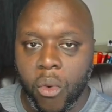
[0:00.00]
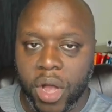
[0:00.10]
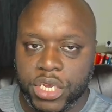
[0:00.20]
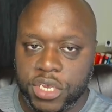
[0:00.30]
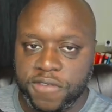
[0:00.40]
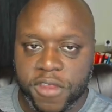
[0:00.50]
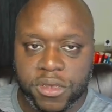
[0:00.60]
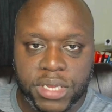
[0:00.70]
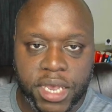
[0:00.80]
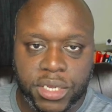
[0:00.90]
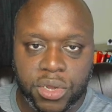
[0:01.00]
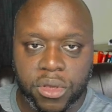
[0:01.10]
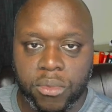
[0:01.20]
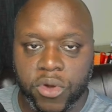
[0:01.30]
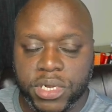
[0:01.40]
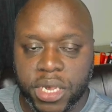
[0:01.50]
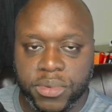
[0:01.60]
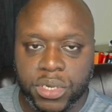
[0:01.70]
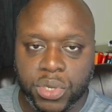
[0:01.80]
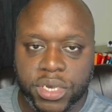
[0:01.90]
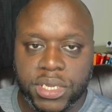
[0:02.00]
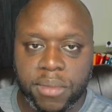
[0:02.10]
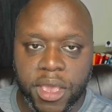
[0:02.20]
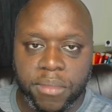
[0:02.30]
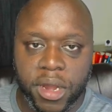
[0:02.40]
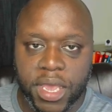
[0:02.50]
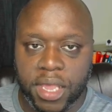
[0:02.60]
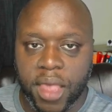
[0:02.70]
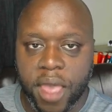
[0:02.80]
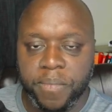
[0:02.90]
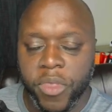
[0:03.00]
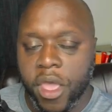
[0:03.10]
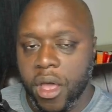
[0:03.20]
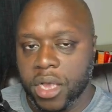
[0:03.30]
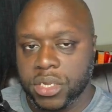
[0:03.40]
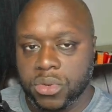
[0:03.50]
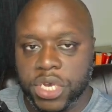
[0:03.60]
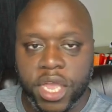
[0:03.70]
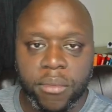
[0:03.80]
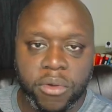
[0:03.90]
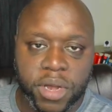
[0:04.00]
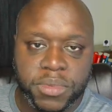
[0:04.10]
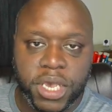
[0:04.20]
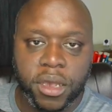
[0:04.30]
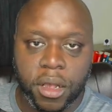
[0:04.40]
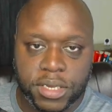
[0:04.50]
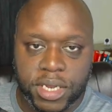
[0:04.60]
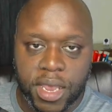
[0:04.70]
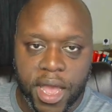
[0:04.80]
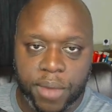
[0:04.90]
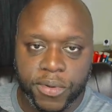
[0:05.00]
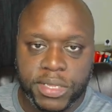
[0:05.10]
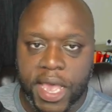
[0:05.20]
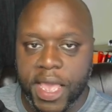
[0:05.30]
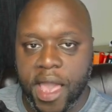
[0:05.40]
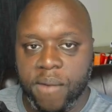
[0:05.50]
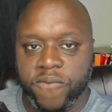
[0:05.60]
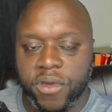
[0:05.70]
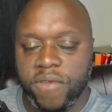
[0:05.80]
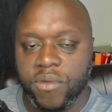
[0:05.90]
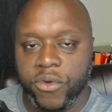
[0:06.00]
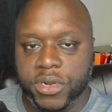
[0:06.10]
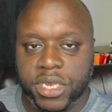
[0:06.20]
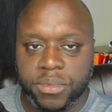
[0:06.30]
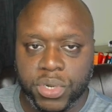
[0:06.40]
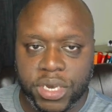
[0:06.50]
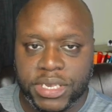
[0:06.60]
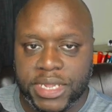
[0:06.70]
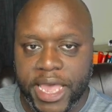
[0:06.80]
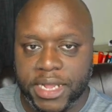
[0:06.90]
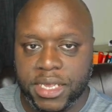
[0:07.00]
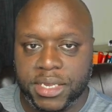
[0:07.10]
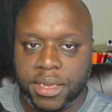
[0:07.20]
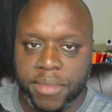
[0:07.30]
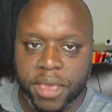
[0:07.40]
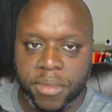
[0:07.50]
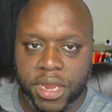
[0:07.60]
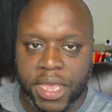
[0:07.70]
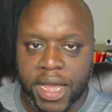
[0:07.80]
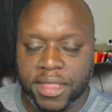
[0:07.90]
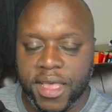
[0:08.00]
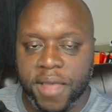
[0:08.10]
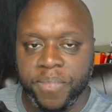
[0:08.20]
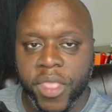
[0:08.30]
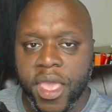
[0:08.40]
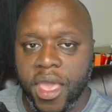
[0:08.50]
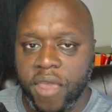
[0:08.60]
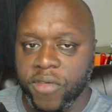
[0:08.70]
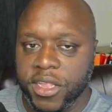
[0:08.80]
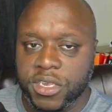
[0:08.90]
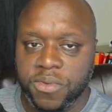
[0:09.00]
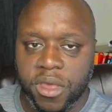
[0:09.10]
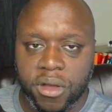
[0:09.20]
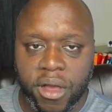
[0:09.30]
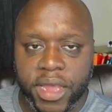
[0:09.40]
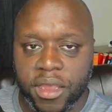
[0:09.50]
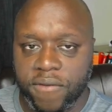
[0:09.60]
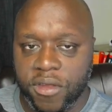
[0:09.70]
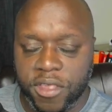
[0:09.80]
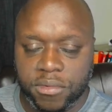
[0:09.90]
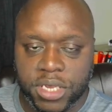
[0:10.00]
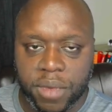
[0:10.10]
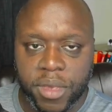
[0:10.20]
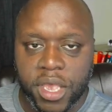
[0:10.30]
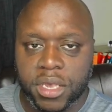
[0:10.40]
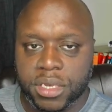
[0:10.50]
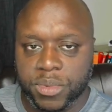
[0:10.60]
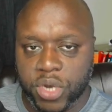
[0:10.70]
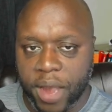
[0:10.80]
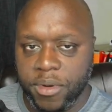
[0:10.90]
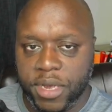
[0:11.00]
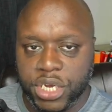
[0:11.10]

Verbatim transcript: Watch these videos next to learn more tips and tricks to make money online. Also, check out my website, alstongodbolt.com, for even more tips, tricks, and tactics to make money online. If you like this video, go ahead and give it a thumbs up, subscribe to my